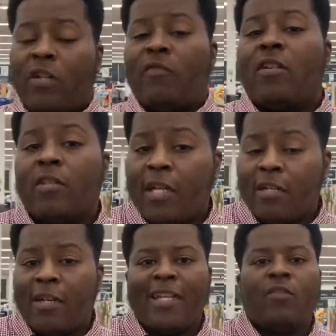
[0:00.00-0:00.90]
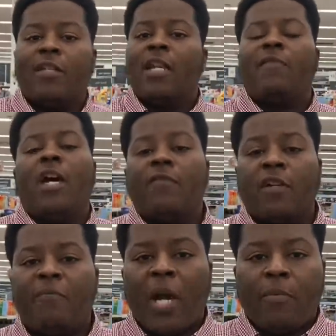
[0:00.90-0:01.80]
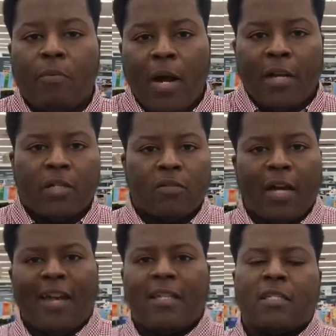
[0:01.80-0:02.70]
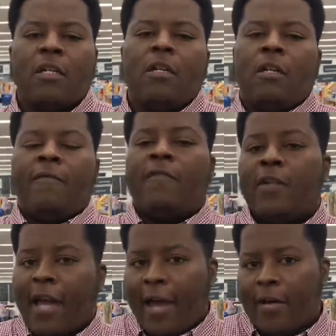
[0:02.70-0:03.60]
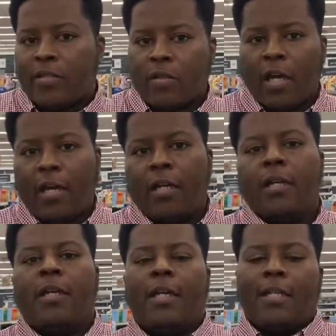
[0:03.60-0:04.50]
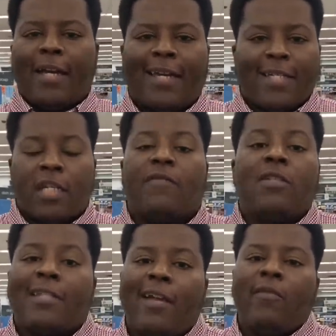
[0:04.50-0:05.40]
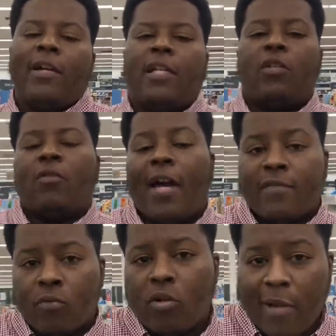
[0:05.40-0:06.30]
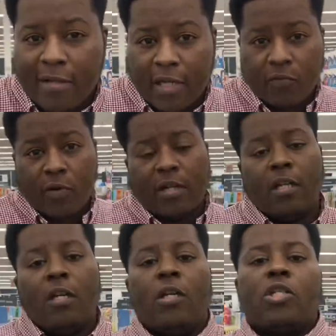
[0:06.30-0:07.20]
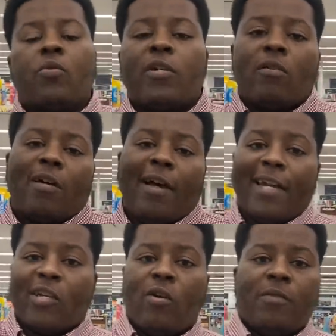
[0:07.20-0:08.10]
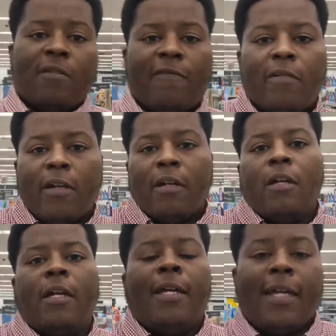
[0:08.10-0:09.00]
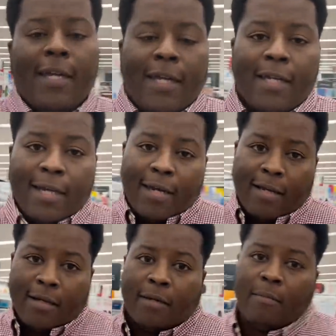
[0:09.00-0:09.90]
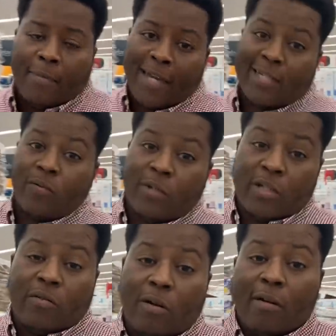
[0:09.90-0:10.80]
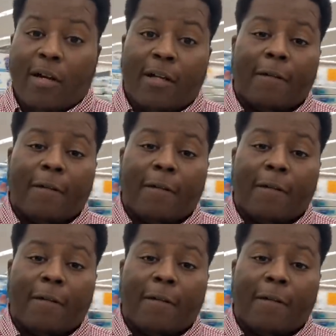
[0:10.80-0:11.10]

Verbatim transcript: around on the internet, you can never have enough paper products, you guys, for the house, okay? And like I said, if you stay ready, you don't have to worry about getting ready. So we're going to go ahead and go up to the front and make it do what it do, all right?